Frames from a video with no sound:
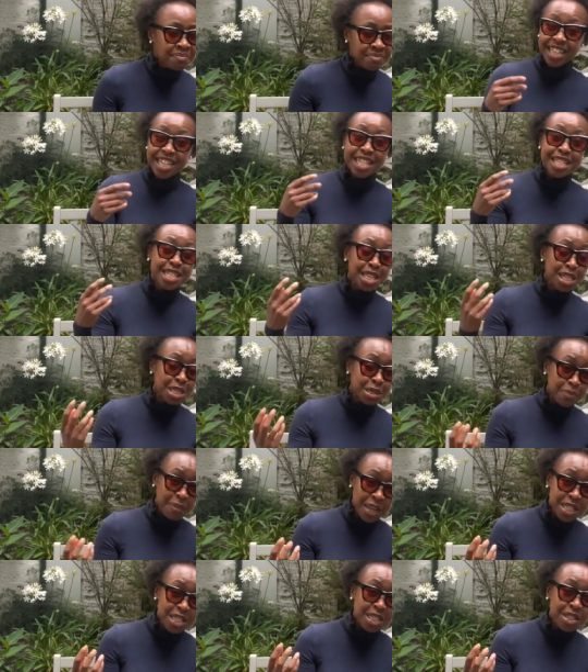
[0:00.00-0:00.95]
It's
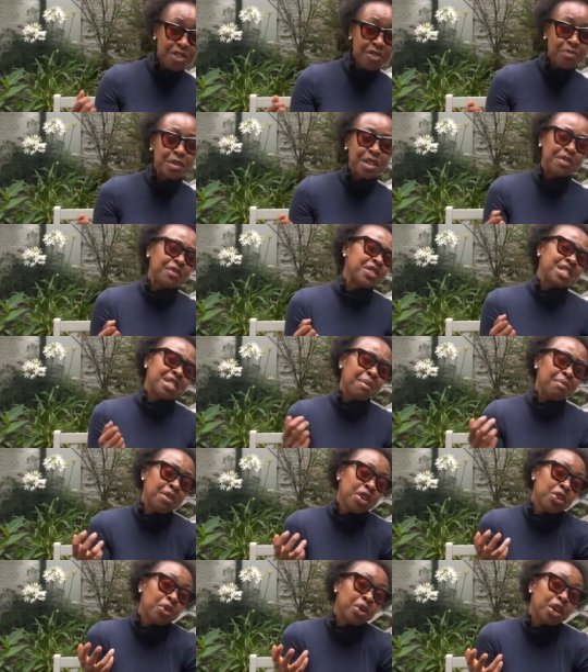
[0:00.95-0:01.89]
expensive, but if it's
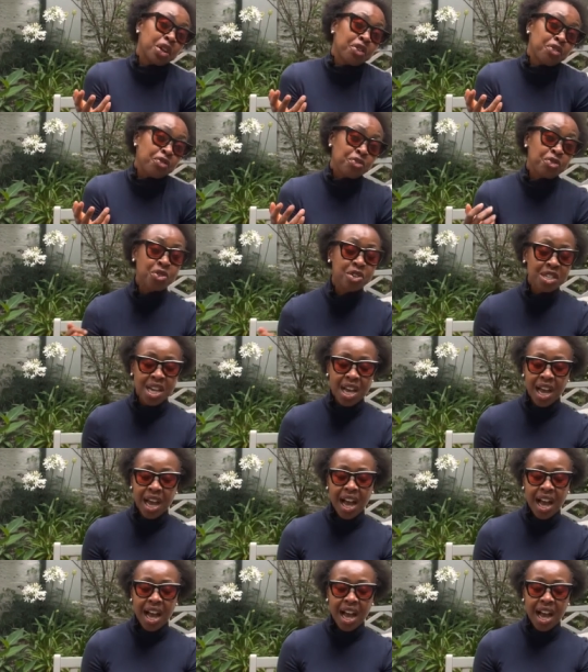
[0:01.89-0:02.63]
something you can afford,